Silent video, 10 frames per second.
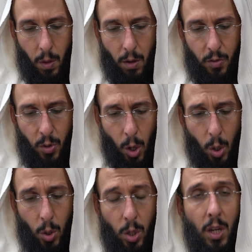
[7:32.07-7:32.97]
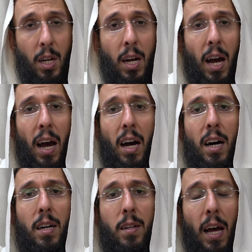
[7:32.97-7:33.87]
So
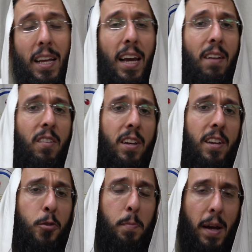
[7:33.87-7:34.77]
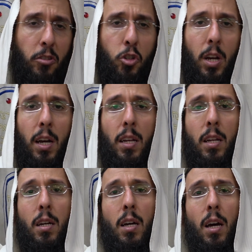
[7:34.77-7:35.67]
again, we need to mention,
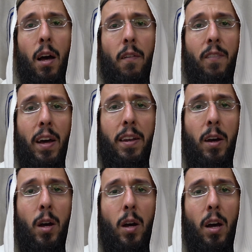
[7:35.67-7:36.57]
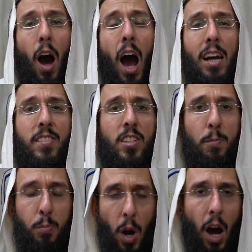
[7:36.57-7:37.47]
when the ice is
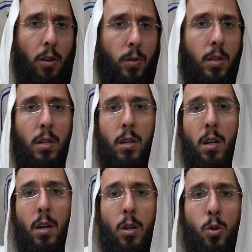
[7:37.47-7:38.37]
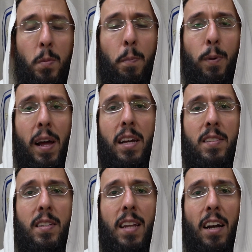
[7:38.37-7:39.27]
brought to be placed
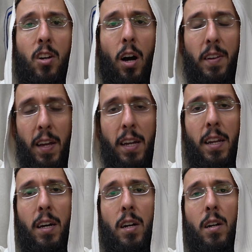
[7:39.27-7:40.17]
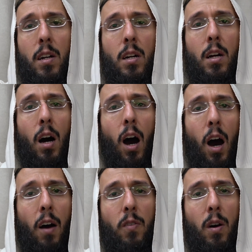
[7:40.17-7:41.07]
in that container
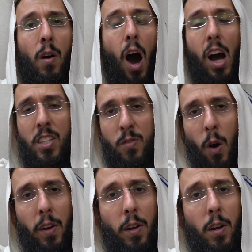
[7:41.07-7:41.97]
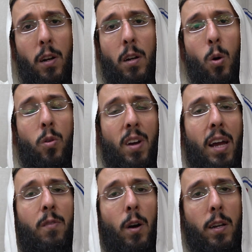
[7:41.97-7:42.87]
of ice water or
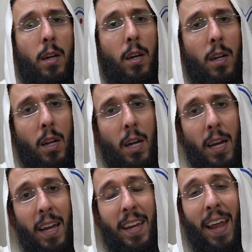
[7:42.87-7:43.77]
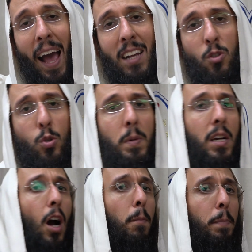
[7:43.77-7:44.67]
rainwater, it has to be
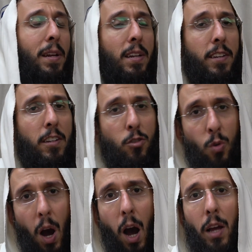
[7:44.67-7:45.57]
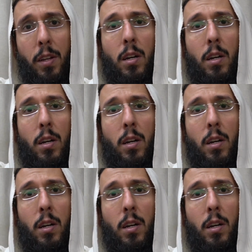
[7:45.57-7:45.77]
completely dry.